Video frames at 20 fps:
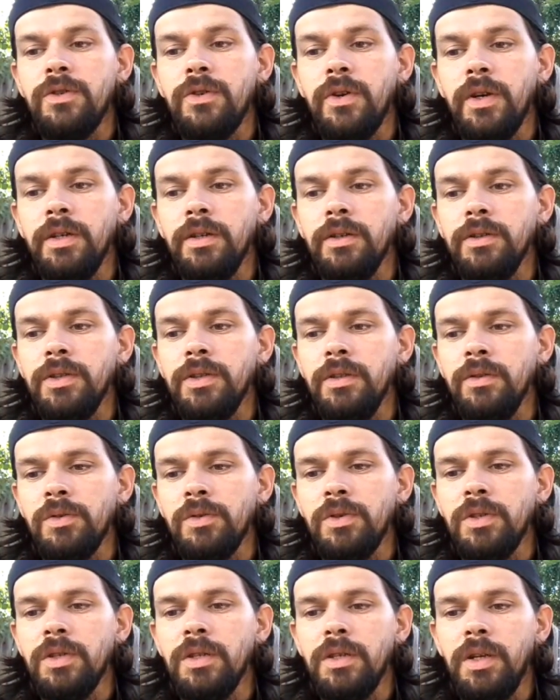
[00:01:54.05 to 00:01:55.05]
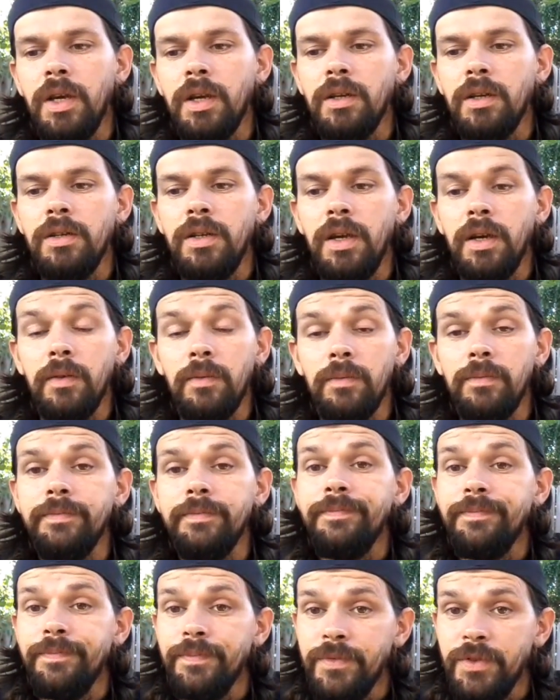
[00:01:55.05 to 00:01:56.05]
trainers in order to take it down.
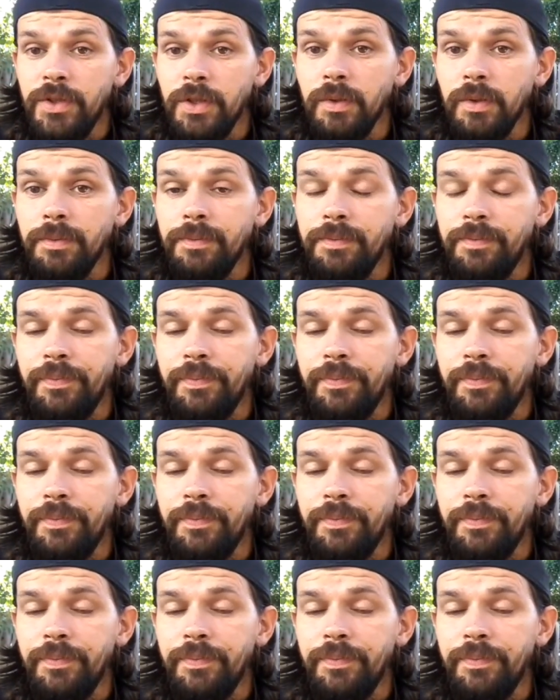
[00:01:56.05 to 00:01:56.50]
So,